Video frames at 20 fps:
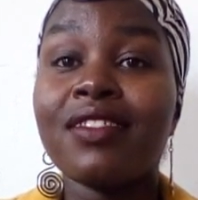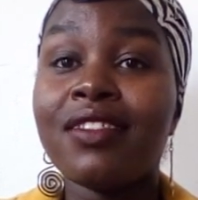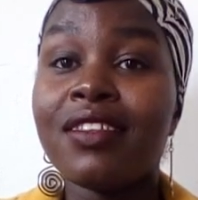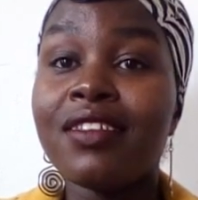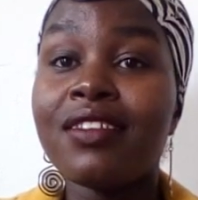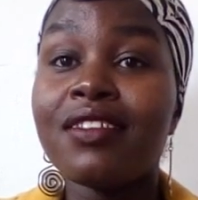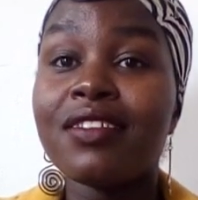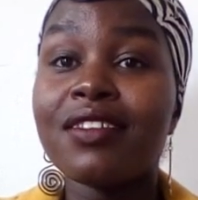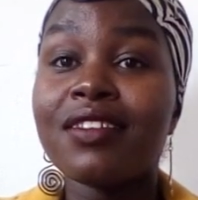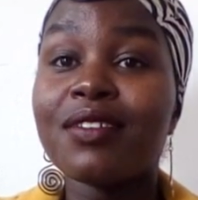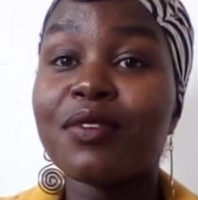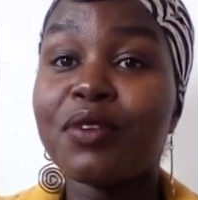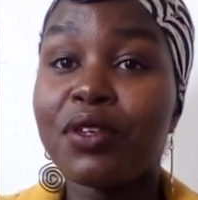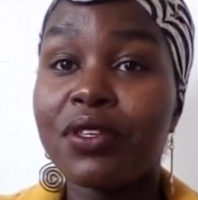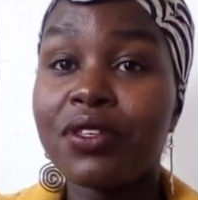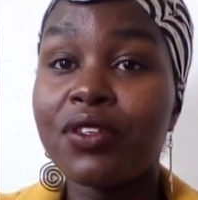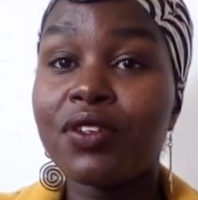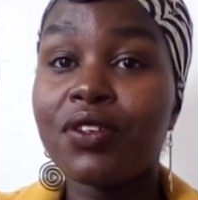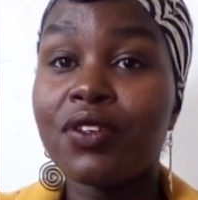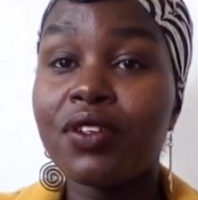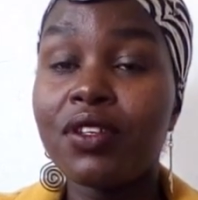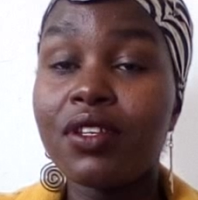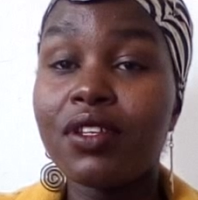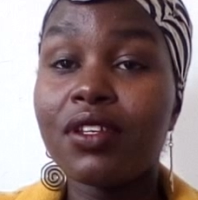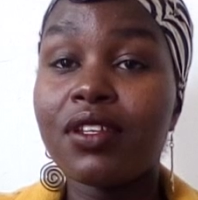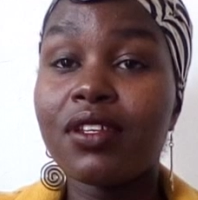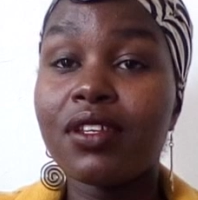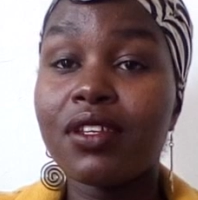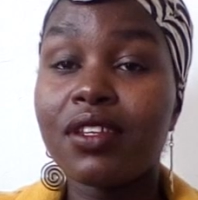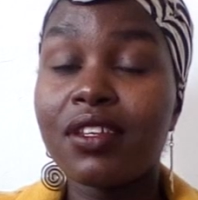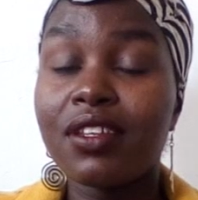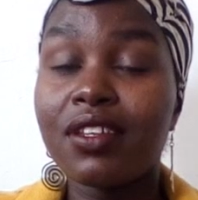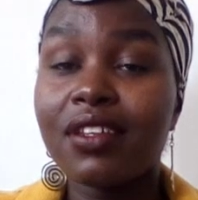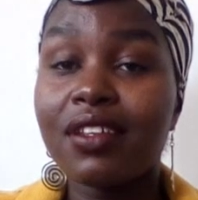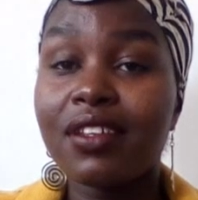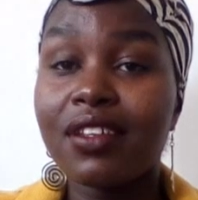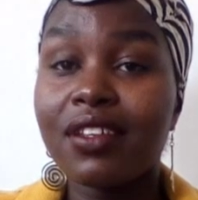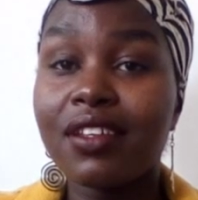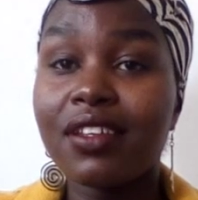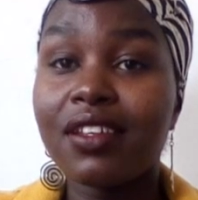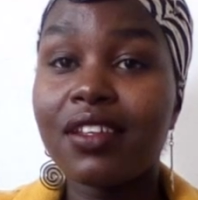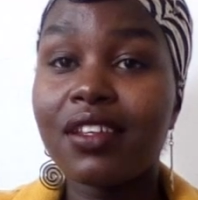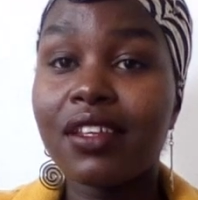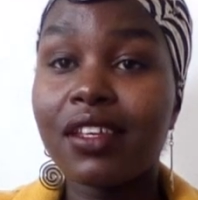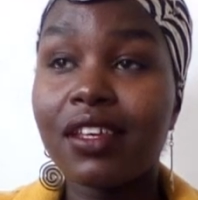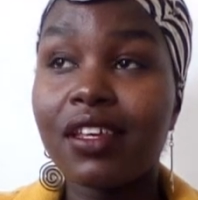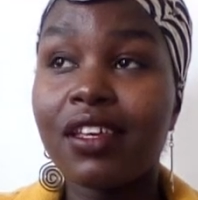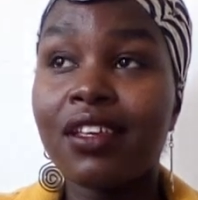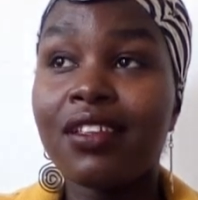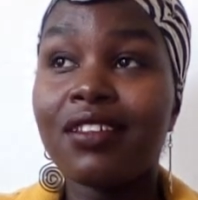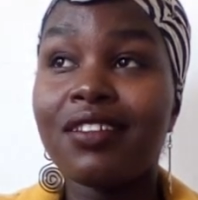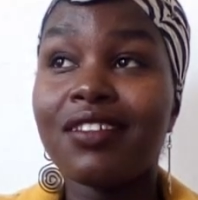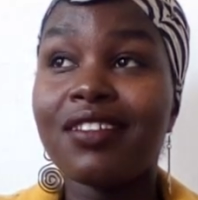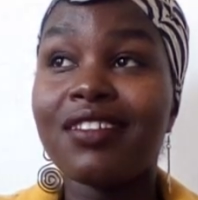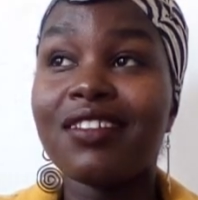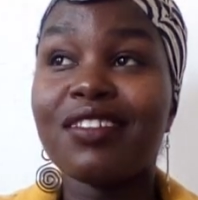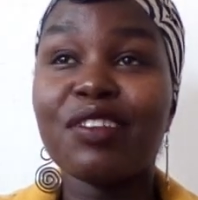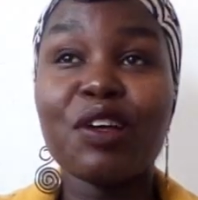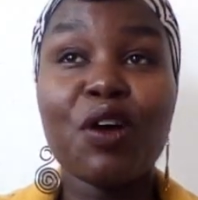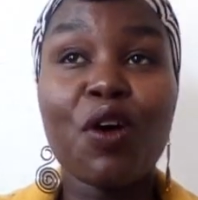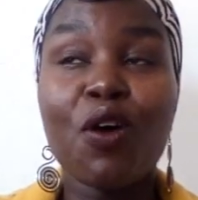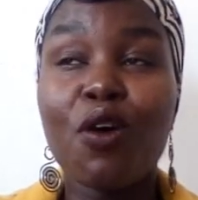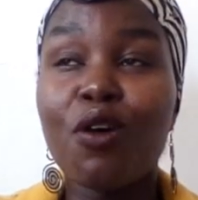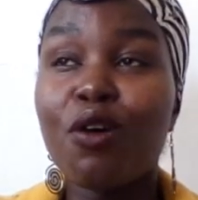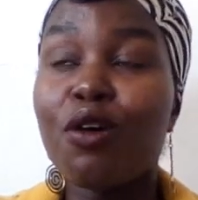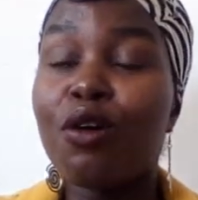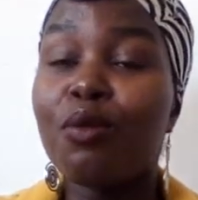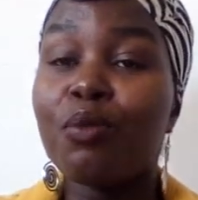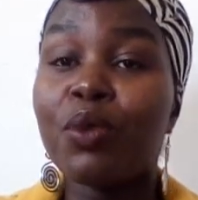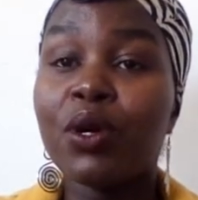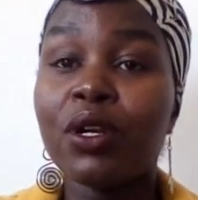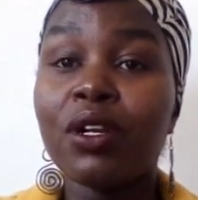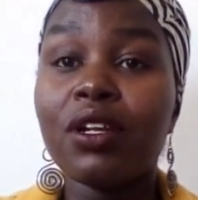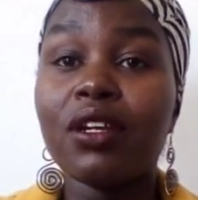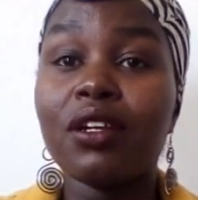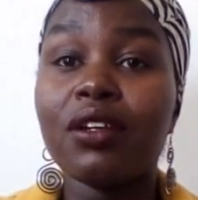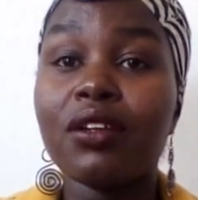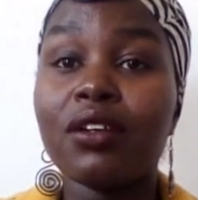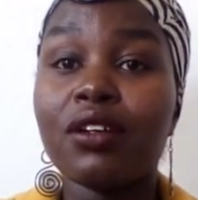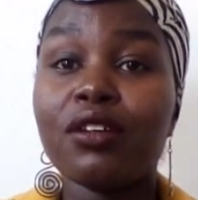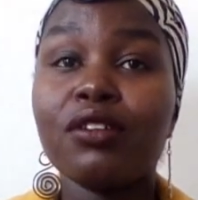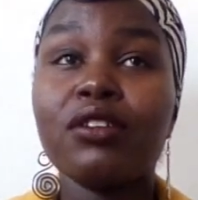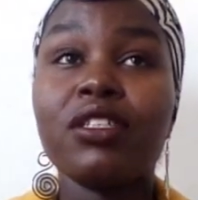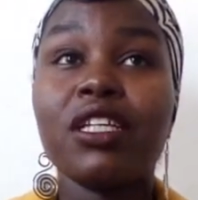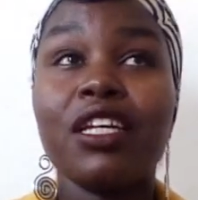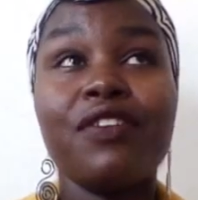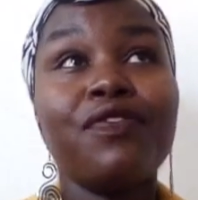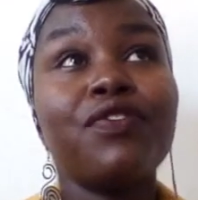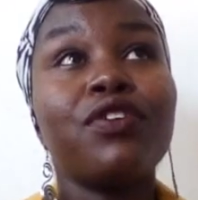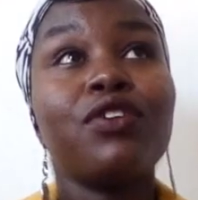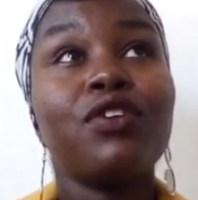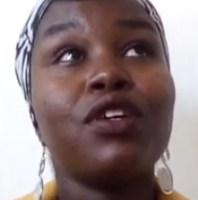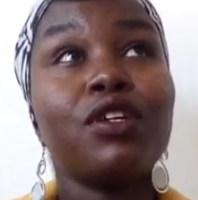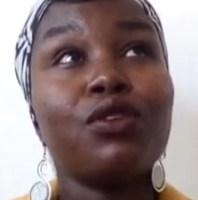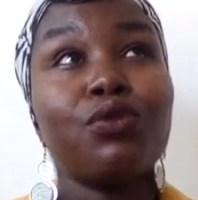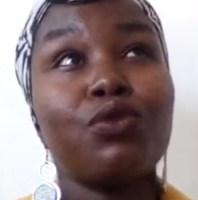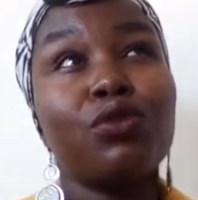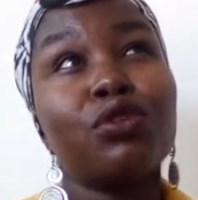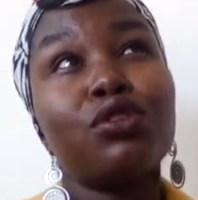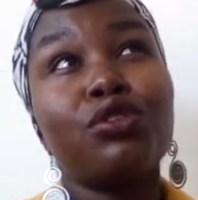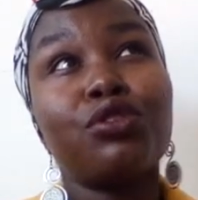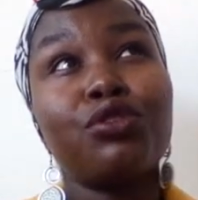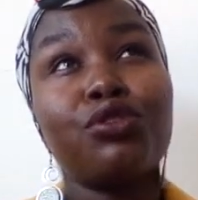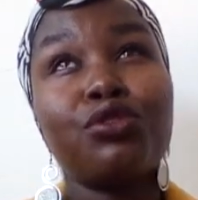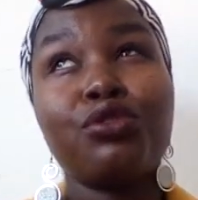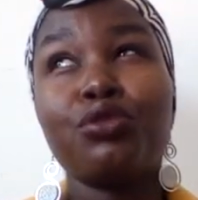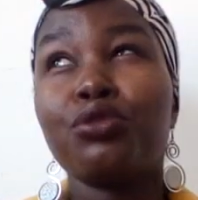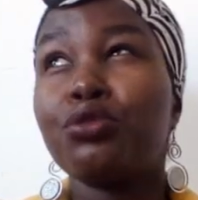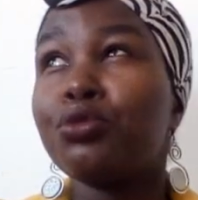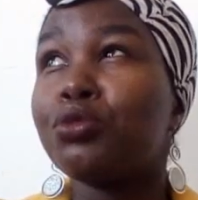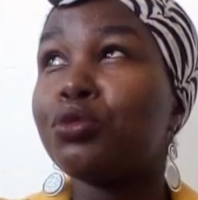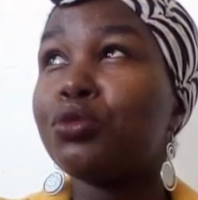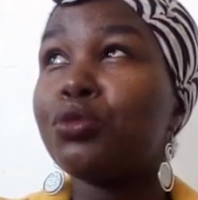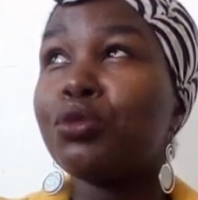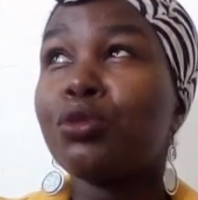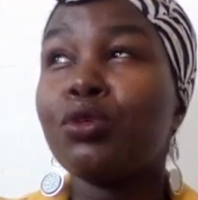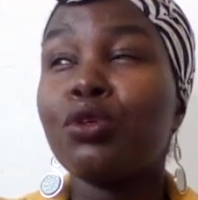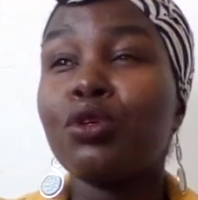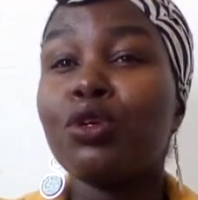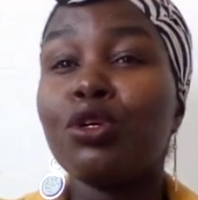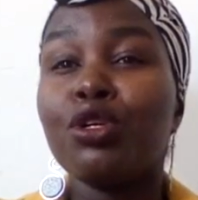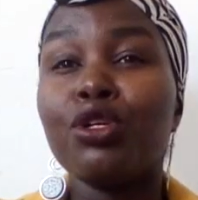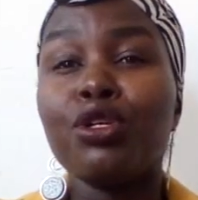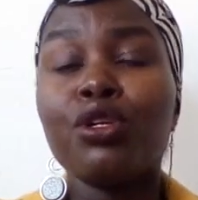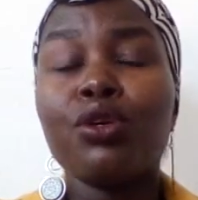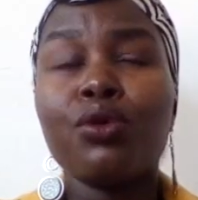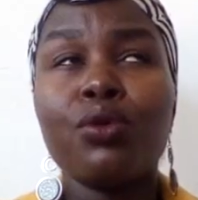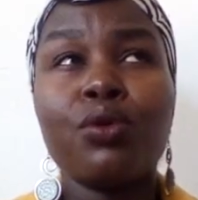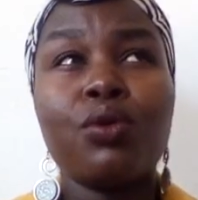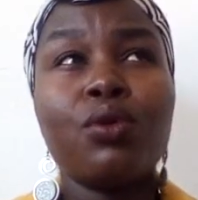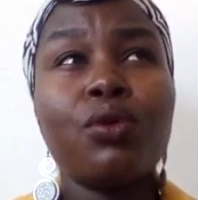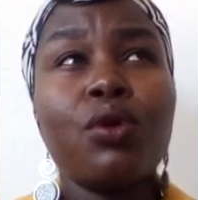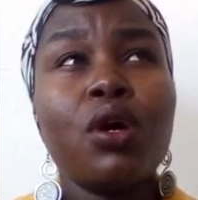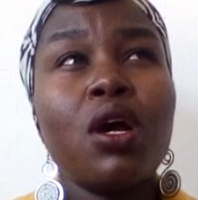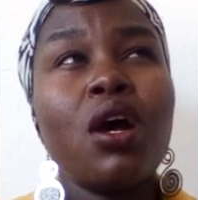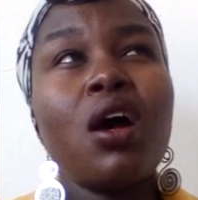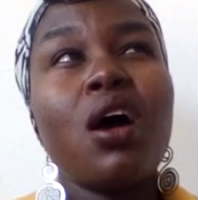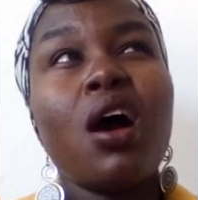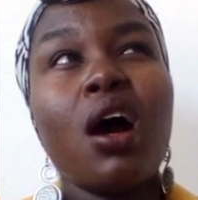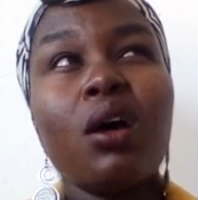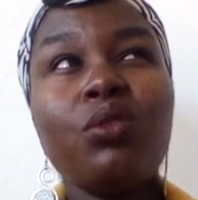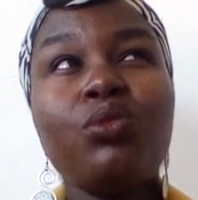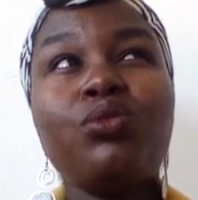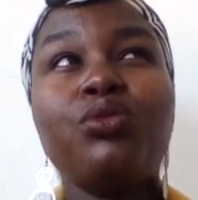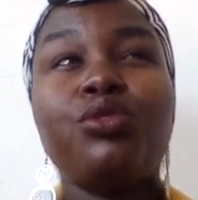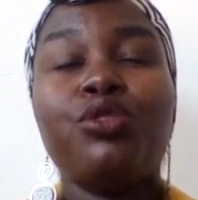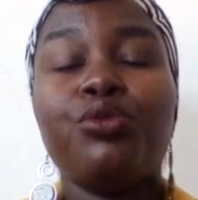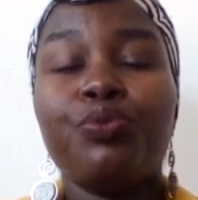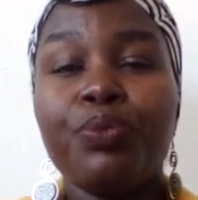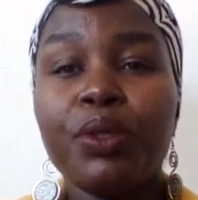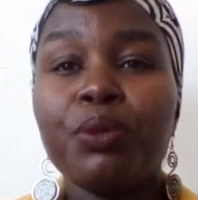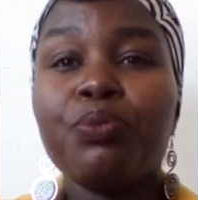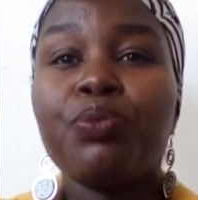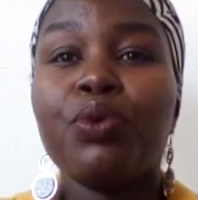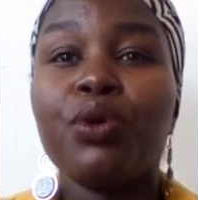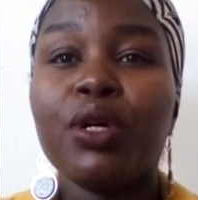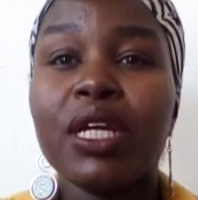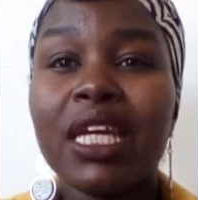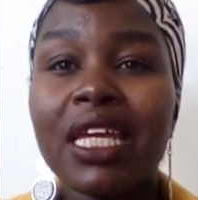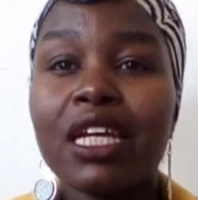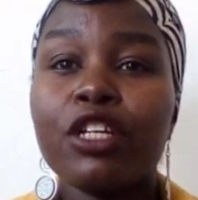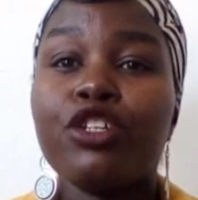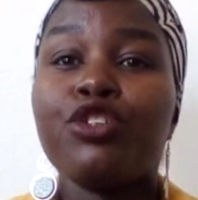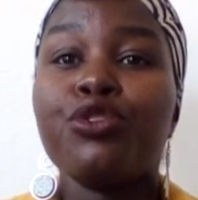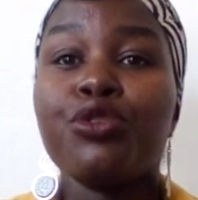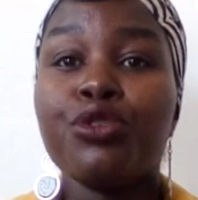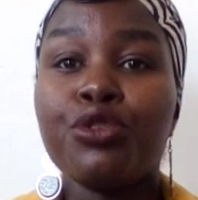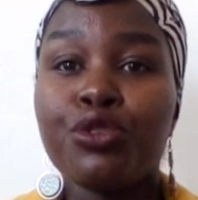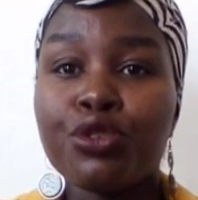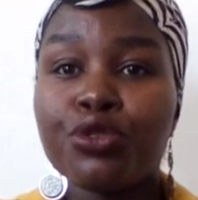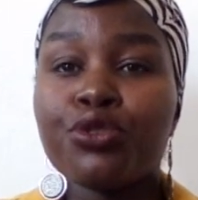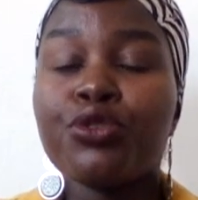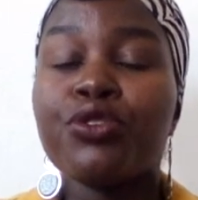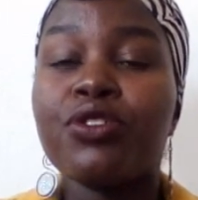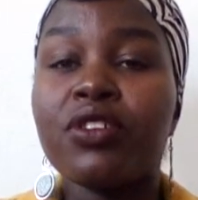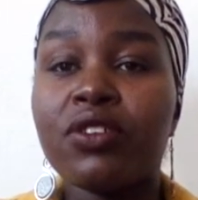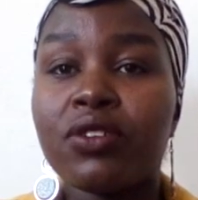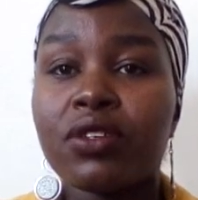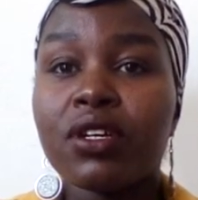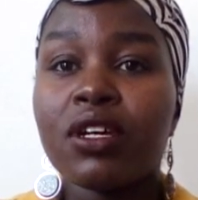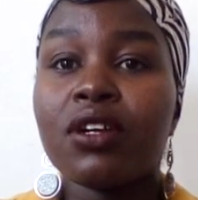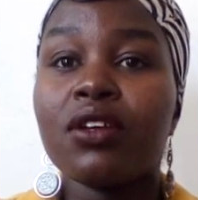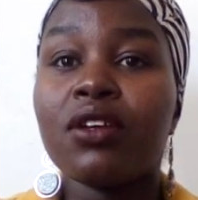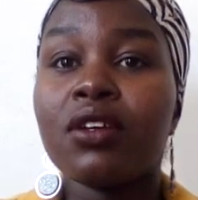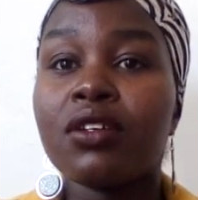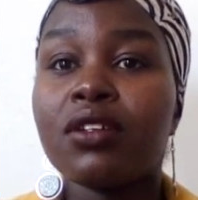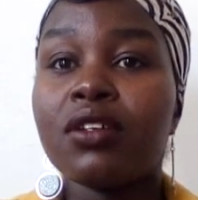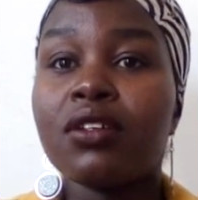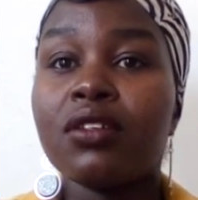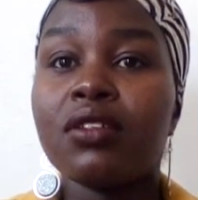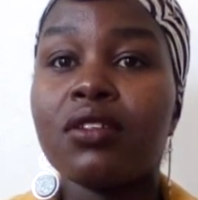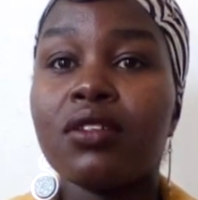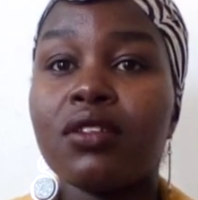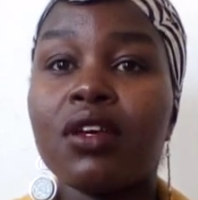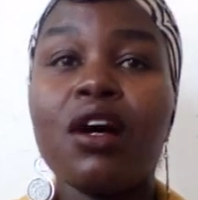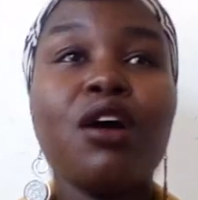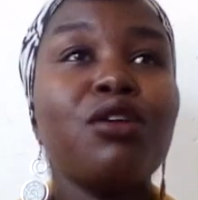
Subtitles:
This question is common because everyone wants to know, how do people get to draw these characters?